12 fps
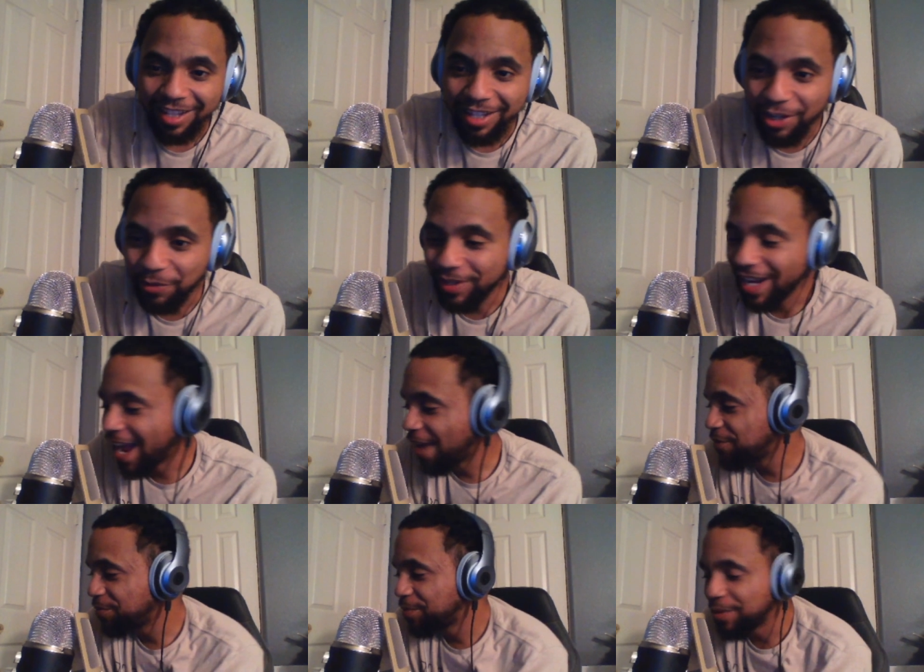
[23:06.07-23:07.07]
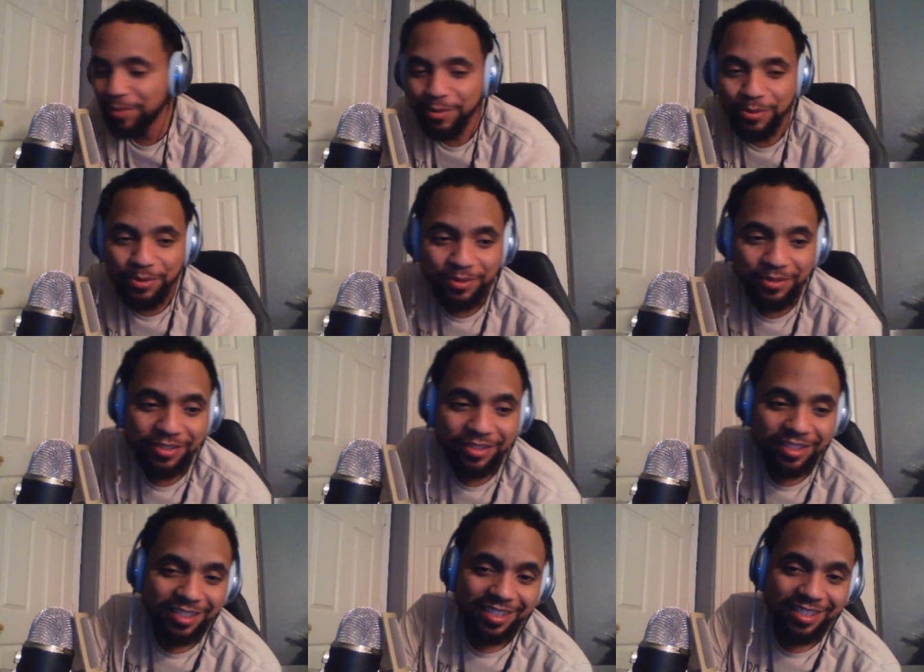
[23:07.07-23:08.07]
there we have it, people.
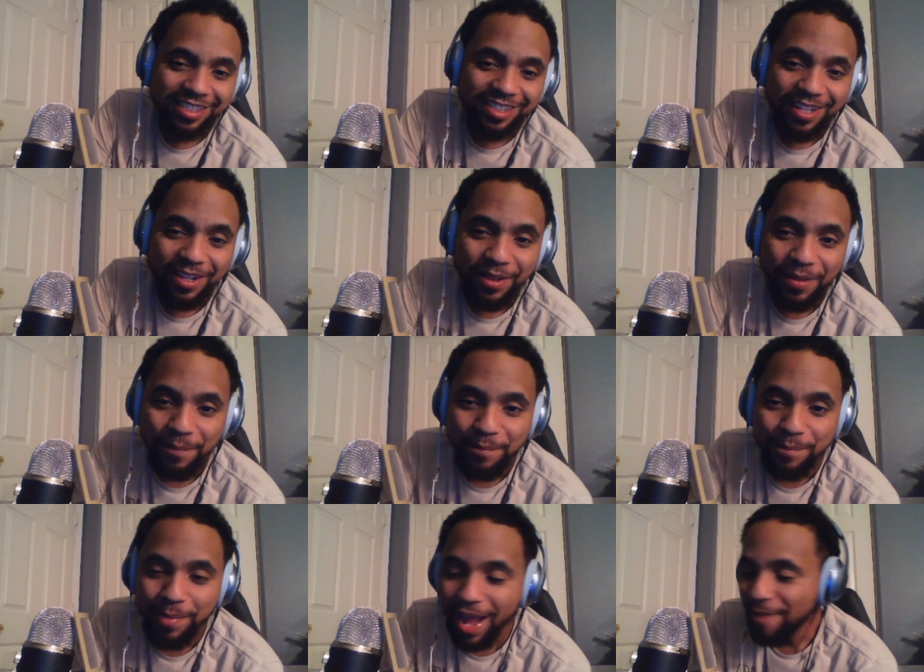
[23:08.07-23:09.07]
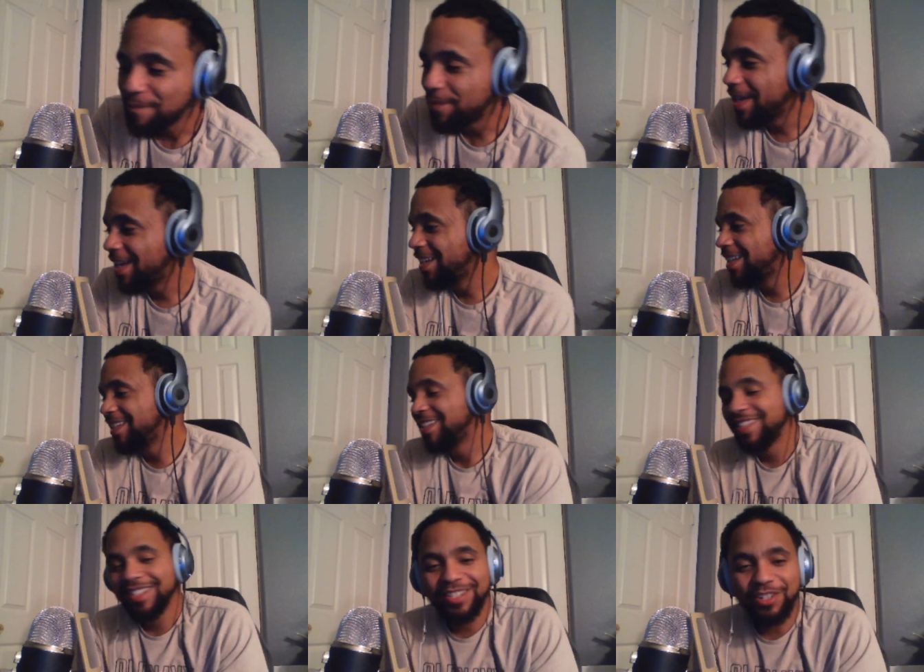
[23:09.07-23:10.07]
Batman,
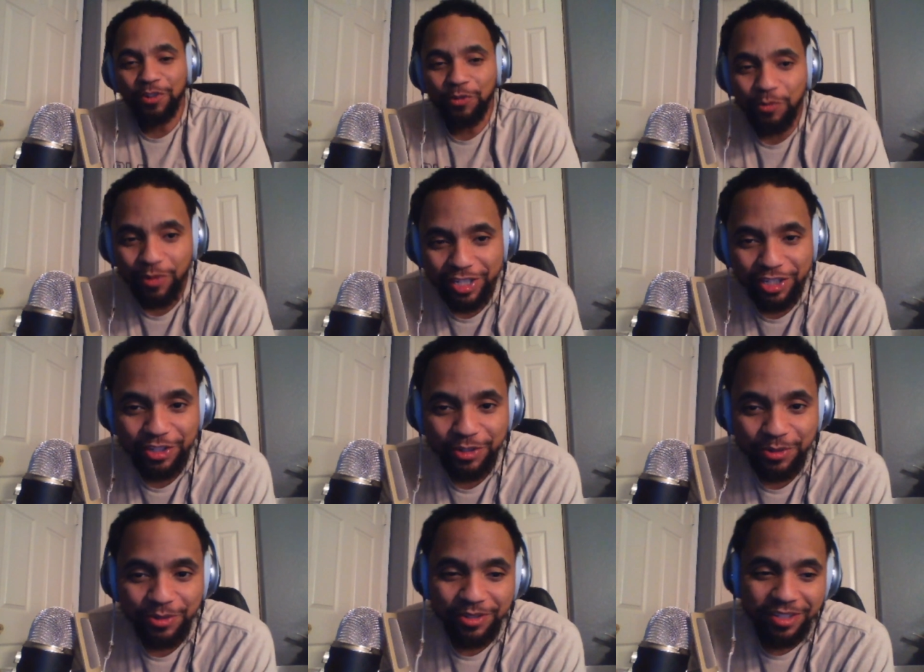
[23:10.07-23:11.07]
the original.